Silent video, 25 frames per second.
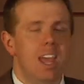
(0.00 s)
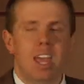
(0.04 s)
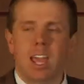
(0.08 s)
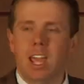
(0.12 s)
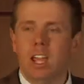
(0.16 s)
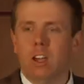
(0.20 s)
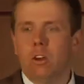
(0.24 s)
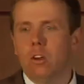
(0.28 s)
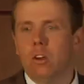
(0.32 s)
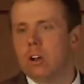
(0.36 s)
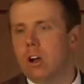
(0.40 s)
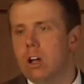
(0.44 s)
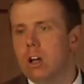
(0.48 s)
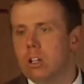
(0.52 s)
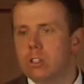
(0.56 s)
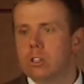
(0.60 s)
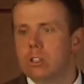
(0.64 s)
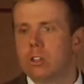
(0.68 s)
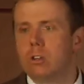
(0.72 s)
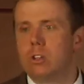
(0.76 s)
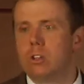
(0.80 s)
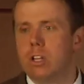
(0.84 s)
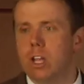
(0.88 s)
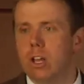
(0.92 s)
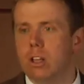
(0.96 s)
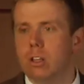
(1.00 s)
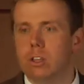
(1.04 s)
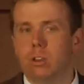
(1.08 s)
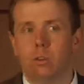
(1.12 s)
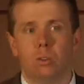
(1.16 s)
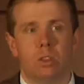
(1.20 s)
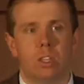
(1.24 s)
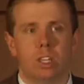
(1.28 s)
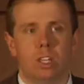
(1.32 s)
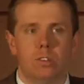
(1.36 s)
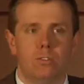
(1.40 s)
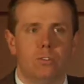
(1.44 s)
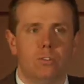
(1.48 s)
It could also tell you
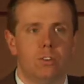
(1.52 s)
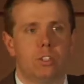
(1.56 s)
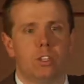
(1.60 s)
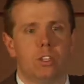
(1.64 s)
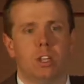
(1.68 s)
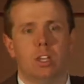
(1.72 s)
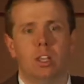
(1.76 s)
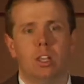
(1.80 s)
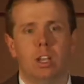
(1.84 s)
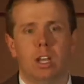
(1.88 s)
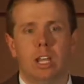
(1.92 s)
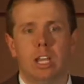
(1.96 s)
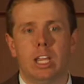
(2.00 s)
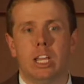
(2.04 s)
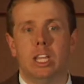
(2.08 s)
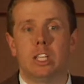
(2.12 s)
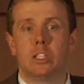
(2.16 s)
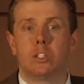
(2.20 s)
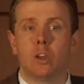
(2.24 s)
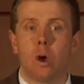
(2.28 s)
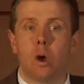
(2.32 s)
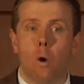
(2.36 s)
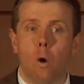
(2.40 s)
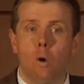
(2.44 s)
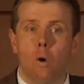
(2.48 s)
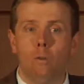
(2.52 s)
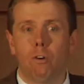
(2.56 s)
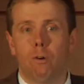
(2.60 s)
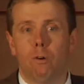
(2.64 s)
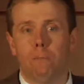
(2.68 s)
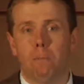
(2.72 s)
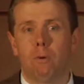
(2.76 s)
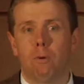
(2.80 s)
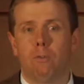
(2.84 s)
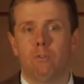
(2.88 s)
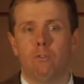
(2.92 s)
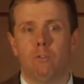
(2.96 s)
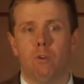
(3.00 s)
this facility is
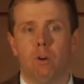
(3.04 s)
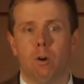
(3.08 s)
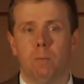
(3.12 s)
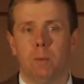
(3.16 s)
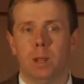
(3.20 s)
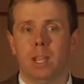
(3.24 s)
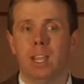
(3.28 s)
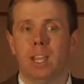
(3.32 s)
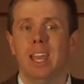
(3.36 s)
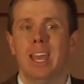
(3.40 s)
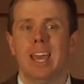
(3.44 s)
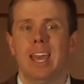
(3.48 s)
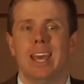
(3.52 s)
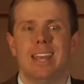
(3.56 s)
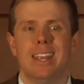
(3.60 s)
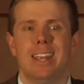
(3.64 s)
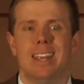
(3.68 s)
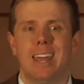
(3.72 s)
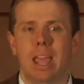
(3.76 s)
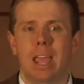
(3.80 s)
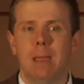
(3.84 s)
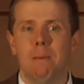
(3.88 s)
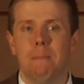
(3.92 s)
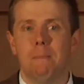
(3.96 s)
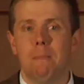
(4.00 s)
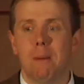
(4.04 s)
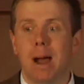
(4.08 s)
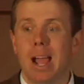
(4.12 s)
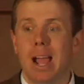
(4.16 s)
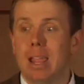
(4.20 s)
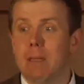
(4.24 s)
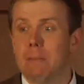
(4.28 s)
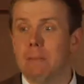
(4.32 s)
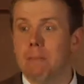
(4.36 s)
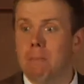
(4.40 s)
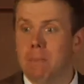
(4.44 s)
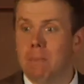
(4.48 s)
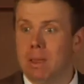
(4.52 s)
overperforming. They
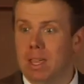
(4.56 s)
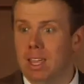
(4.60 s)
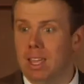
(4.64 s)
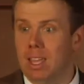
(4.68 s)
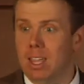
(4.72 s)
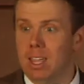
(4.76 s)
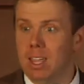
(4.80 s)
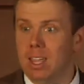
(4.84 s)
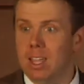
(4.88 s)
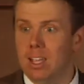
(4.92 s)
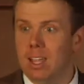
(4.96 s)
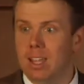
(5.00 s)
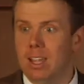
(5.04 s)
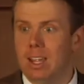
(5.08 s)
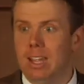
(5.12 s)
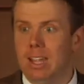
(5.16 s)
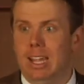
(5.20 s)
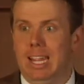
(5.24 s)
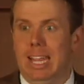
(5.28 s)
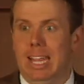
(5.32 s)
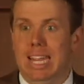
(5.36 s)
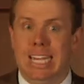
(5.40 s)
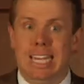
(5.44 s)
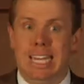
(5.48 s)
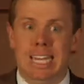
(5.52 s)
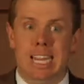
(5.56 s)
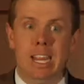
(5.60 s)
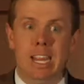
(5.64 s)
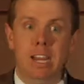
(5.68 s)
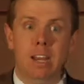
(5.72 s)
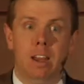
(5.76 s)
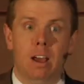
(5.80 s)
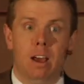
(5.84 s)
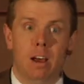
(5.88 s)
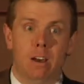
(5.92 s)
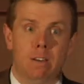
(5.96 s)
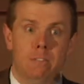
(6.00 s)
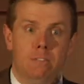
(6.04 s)
might be in
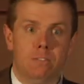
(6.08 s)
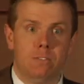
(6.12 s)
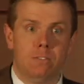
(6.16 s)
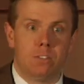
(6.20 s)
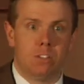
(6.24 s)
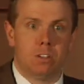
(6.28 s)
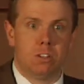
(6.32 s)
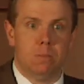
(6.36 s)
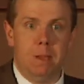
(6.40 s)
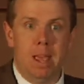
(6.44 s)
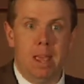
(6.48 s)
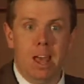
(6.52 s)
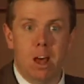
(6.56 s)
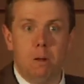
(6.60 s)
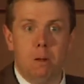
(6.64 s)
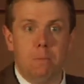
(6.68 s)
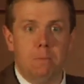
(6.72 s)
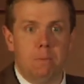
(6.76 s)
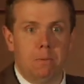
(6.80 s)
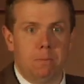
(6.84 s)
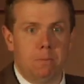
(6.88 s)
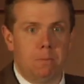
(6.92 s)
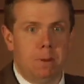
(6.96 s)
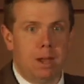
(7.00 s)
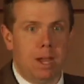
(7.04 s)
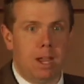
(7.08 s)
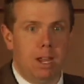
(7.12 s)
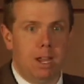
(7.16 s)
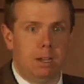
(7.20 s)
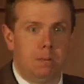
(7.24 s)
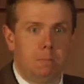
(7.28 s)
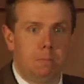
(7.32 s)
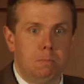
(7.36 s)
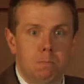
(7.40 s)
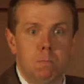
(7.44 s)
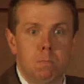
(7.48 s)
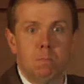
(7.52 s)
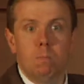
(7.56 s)
need of some help
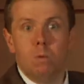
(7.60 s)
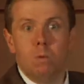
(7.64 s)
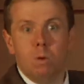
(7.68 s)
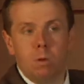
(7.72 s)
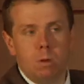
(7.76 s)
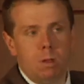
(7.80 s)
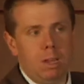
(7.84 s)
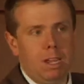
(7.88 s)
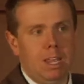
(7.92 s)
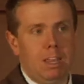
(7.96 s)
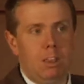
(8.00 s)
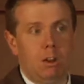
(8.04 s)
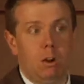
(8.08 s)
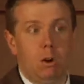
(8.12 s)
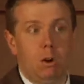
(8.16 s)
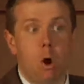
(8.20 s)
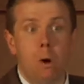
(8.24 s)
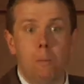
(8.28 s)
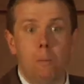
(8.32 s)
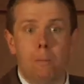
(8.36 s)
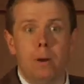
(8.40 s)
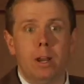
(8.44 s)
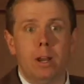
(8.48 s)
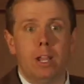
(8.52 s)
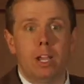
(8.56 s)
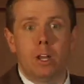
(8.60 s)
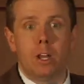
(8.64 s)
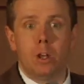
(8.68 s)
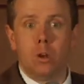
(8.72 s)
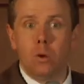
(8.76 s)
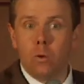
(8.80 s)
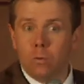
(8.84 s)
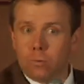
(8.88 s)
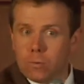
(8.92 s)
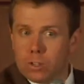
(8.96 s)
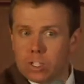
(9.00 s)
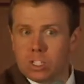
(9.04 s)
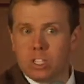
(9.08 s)
by either opening a
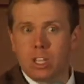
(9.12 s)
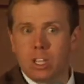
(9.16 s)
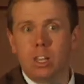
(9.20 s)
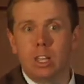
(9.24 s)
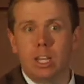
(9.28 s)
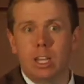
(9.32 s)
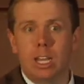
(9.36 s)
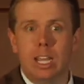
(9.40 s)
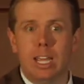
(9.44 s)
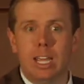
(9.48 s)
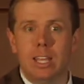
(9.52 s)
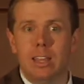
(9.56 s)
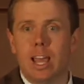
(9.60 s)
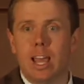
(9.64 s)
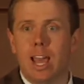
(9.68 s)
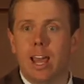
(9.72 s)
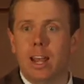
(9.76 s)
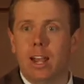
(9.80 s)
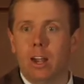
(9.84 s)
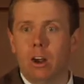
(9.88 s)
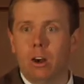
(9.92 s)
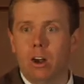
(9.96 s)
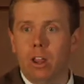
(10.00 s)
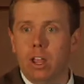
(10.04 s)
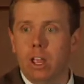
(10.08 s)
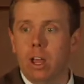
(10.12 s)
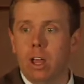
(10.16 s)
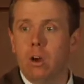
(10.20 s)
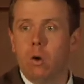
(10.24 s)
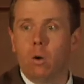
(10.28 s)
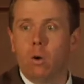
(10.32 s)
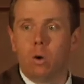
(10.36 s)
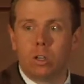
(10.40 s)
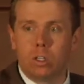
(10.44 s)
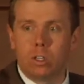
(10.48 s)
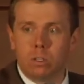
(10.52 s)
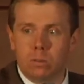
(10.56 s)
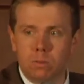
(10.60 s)
new facility in that area
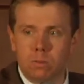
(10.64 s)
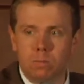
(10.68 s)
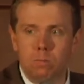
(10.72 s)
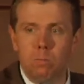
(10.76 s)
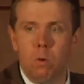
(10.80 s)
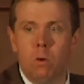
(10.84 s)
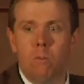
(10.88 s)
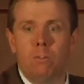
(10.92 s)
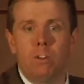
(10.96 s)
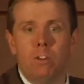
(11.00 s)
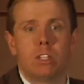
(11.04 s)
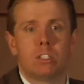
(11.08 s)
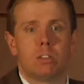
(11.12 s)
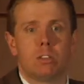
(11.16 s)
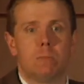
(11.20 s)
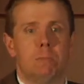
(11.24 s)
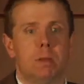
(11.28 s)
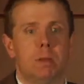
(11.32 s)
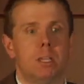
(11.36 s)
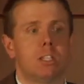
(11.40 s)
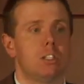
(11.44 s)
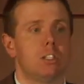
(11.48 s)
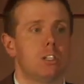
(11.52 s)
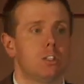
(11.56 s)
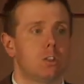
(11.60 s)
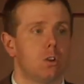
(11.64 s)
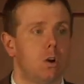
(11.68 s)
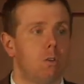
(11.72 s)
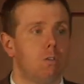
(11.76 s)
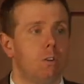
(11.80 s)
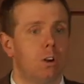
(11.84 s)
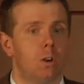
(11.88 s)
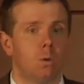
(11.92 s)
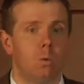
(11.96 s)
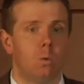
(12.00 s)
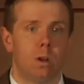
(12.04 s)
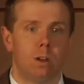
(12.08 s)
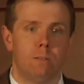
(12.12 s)
or moving some business
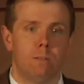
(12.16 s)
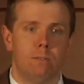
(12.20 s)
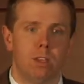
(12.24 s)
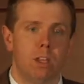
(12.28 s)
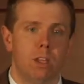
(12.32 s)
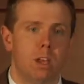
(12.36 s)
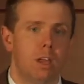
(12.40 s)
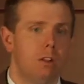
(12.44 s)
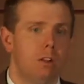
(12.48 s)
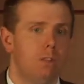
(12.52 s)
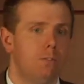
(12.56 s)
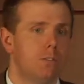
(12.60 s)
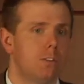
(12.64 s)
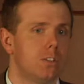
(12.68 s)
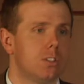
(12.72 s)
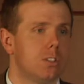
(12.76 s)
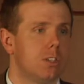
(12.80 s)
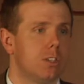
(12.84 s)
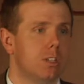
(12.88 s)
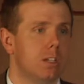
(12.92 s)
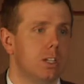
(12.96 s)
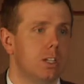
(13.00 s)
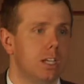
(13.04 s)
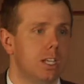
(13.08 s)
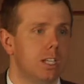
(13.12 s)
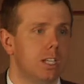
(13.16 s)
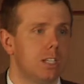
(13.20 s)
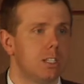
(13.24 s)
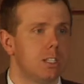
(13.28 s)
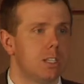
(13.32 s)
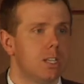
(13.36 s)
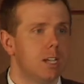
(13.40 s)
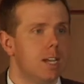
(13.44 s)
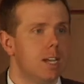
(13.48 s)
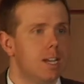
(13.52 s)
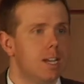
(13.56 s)
over to one of the other facilities.